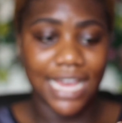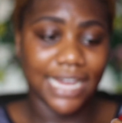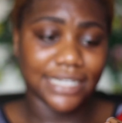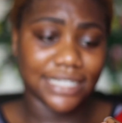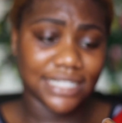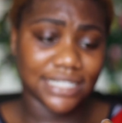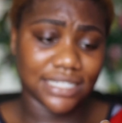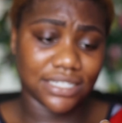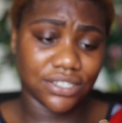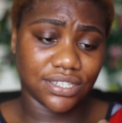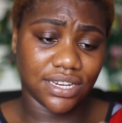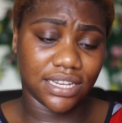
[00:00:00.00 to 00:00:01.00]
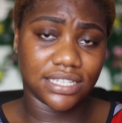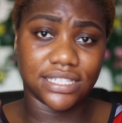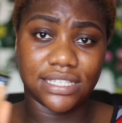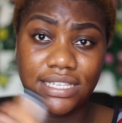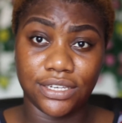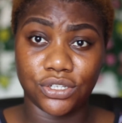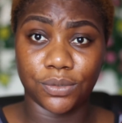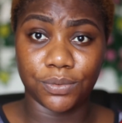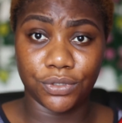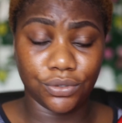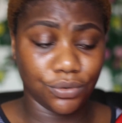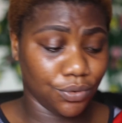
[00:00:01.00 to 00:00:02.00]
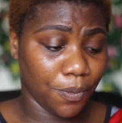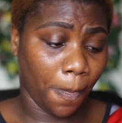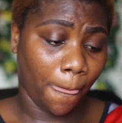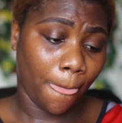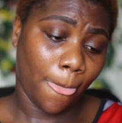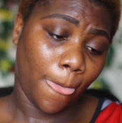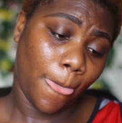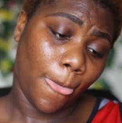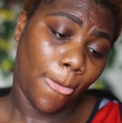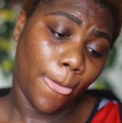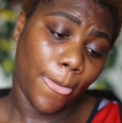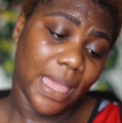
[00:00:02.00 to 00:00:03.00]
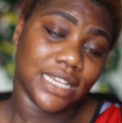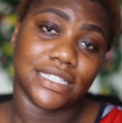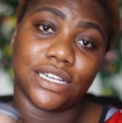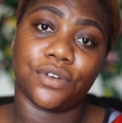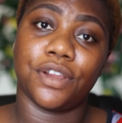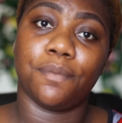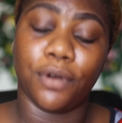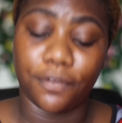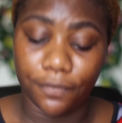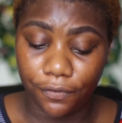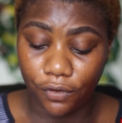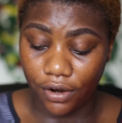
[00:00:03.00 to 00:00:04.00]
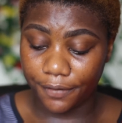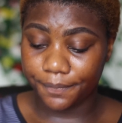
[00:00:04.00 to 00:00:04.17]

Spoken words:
and this is in the shade CW 08.4.